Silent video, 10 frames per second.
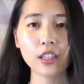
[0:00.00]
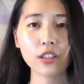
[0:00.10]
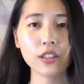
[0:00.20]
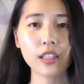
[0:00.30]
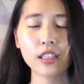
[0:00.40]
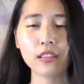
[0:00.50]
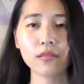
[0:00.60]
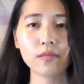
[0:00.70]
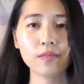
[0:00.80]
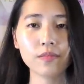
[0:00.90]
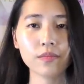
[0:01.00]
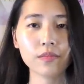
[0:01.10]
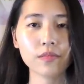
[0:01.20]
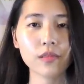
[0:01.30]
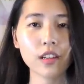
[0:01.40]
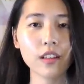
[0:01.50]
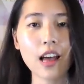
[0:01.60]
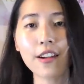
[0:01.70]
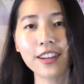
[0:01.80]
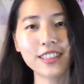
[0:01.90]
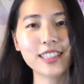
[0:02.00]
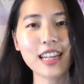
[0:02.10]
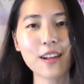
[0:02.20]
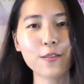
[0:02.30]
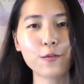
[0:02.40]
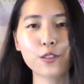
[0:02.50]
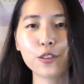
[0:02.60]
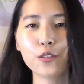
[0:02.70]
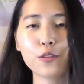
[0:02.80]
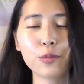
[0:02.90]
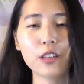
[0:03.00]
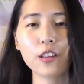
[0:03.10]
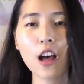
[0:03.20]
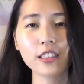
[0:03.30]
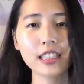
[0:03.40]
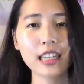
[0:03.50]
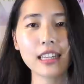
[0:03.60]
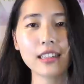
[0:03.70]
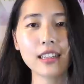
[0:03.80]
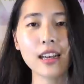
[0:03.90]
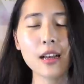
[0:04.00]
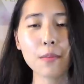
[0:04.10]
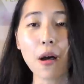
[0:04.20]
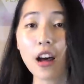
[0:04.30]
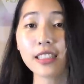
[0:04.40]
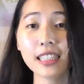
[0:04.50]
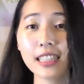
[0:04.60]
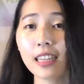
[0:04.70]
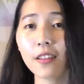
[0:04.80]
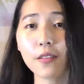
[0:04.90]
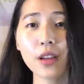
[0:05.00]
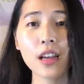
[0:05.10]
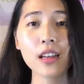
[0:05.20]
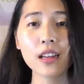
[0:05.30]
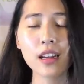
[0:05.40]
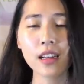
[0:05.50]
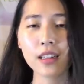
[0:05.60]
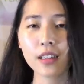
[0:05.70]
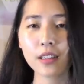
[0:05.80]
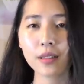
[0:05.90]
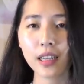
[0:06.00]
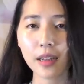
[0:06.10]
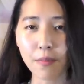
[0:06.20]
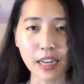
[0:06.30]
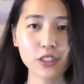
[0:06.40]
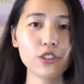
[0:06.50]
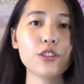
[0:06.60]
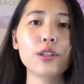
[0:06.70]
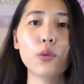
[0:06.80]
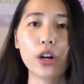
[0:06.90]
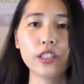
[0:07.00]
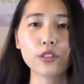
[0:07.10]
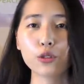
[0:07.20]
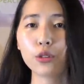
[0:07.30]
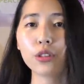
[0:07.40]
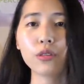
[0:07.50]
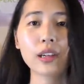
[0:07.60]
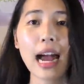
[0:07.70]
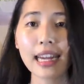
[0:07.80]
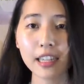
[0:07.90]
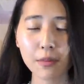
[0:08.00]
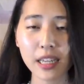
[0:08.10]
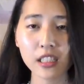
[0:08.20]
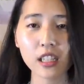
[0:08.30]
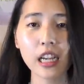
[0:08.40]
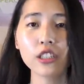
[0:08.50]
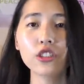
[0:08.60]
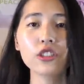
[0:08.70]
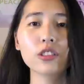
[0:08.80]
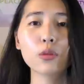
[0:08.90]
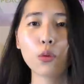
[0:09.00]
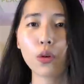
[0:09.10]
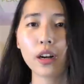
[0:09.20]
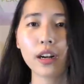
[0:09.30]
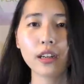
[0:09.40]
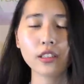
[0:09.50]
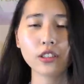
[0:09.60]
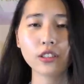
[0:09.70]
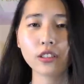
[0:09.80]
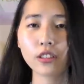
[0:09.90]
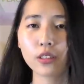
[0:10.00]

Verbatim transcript: You can allow yourself to be lost in positive imaginary words through guided meditation, or just